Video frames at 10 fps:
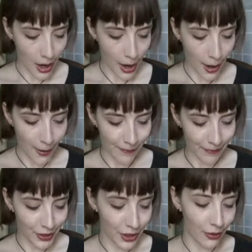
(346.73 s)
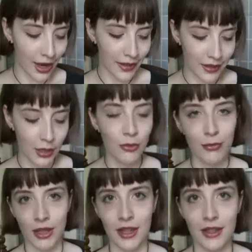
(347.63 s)
Um, you know, as human
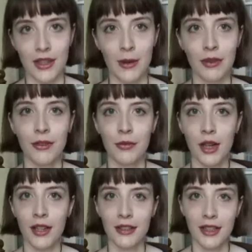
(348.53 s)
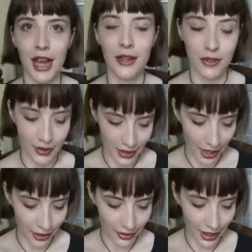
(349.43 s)
beings, I believe we all kind of
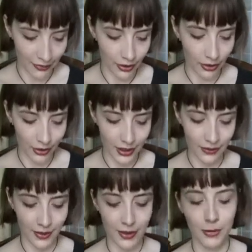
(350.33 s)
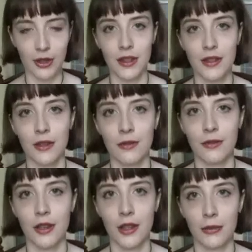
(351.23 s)
desire to have a cohesive experience
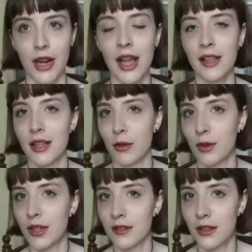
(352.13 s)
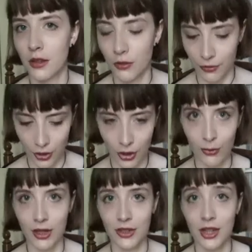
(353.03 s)
of a reality that we consider
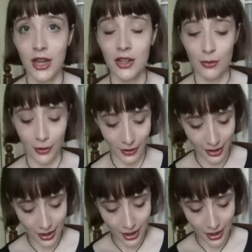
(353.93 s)
firm and unchangeable.